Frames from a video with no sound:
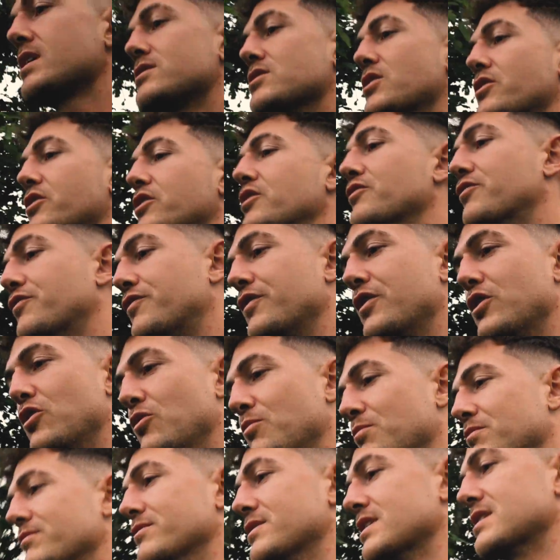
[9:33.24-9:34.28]
So I'm going to
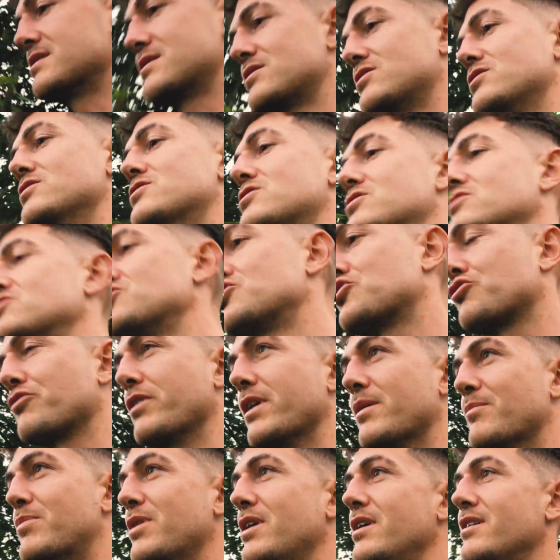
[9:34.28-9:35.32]
film this
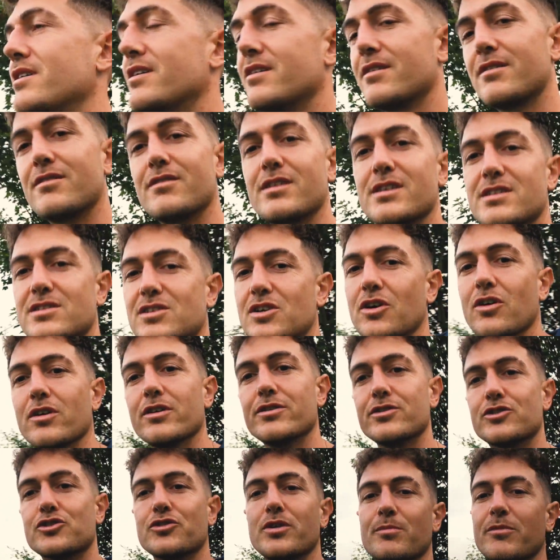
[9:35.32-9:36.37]
trip, this
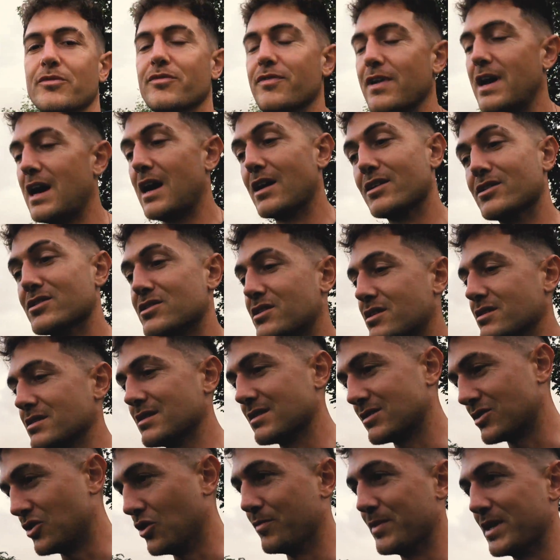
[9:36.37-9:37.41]
Scotland trip with Flower, just because
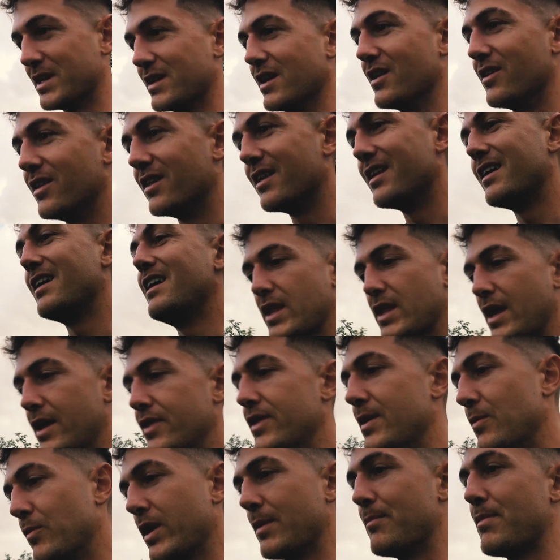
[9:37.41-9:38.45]
it's got to be done. And
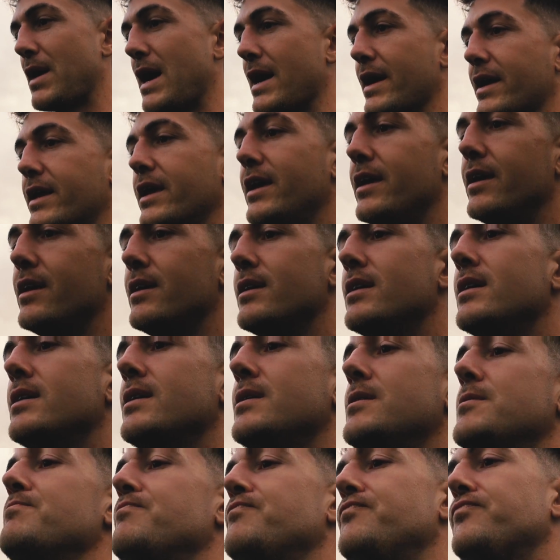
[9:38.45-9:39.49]
then when I'm back,
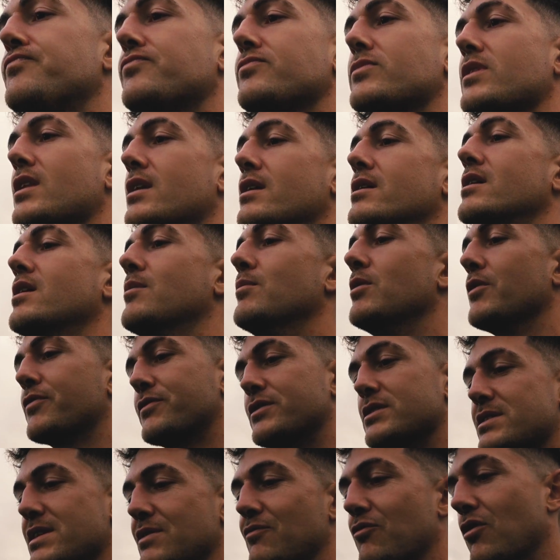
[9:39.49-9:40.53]
I'm off
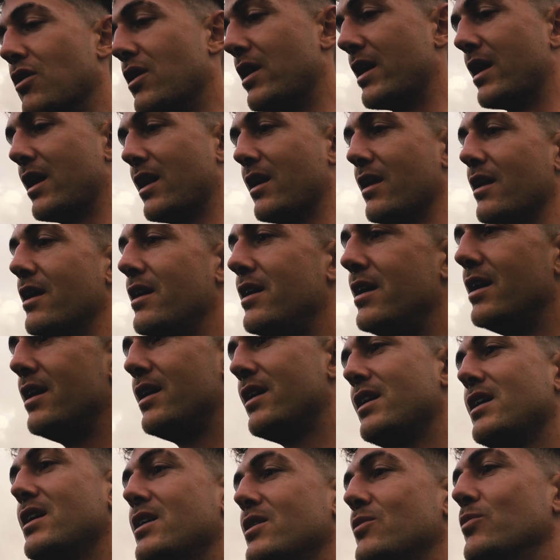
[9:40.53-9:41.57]
to see Brian.
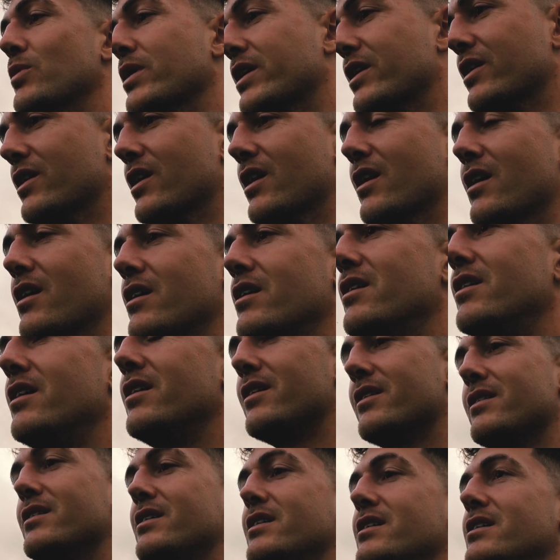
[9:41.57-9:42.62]
We're gonna
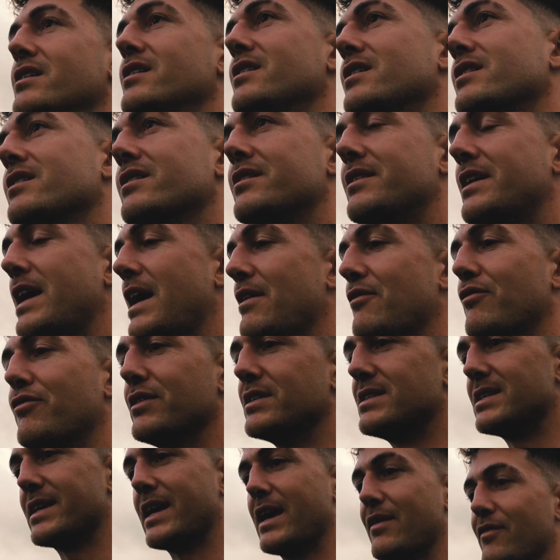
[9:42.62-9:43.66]
get everything
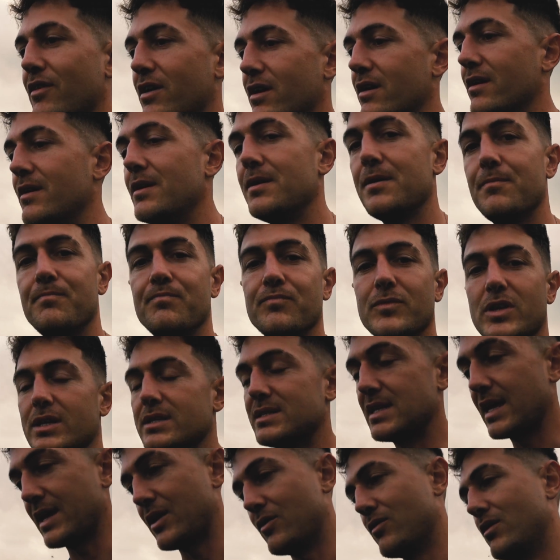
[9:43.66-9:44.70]
together. Gonna
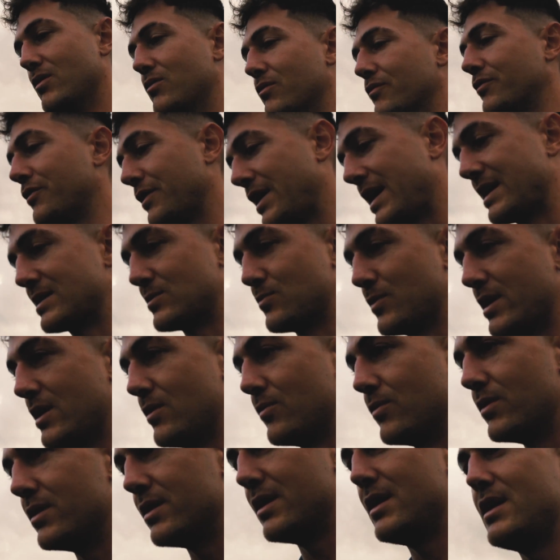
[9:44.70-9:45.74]
take you along for that as
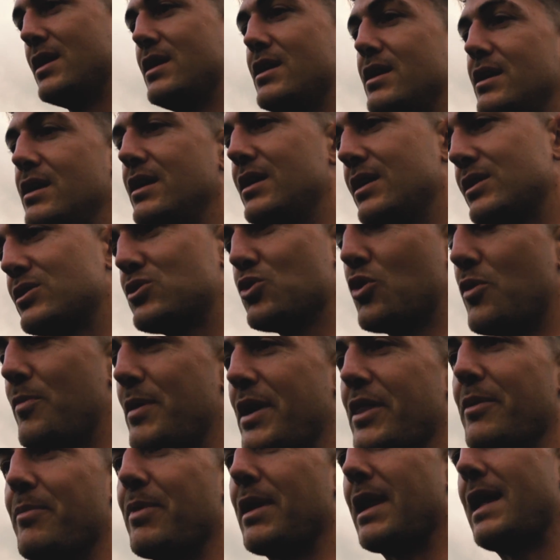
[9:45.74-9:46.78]
well. Talk
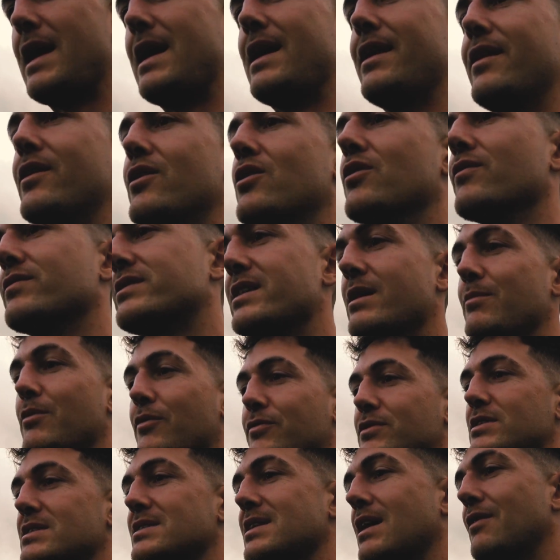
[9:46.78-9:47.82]
about the plan. Obviously I'm off
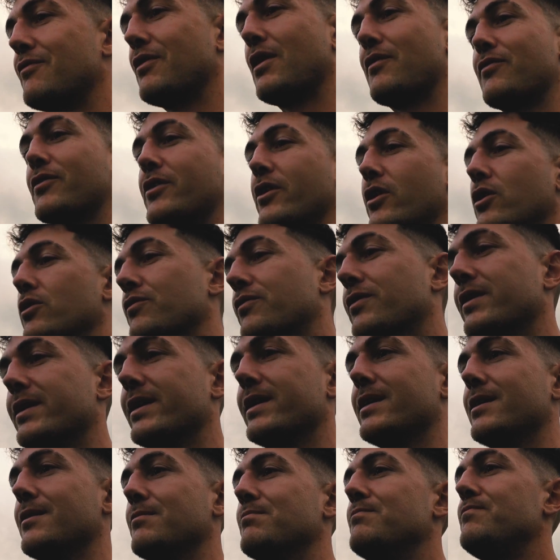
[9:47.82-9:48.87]
to South Africa,
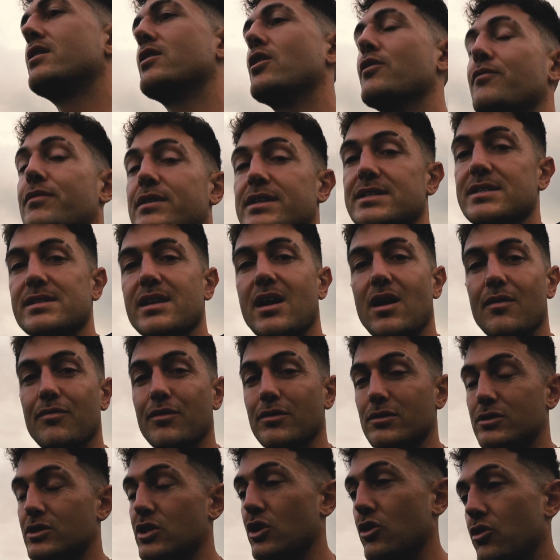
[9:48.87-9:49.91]
hopefully start of
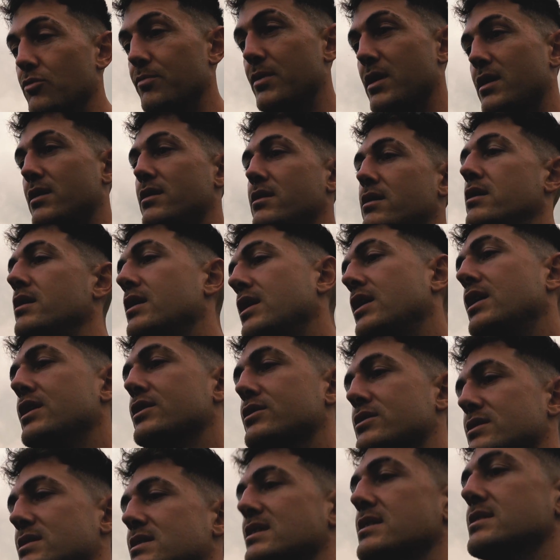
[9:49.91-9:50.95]
October.
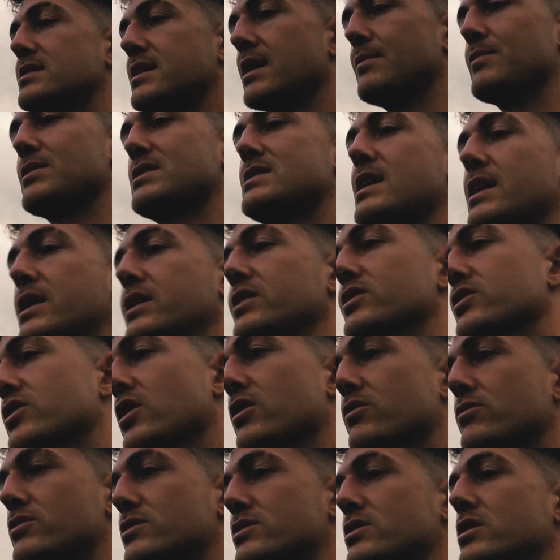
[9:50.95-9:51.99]
Just need to get my second
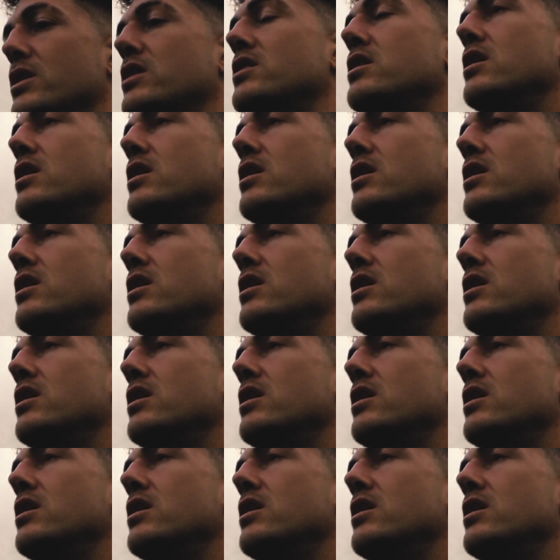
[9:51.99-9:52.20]
dose.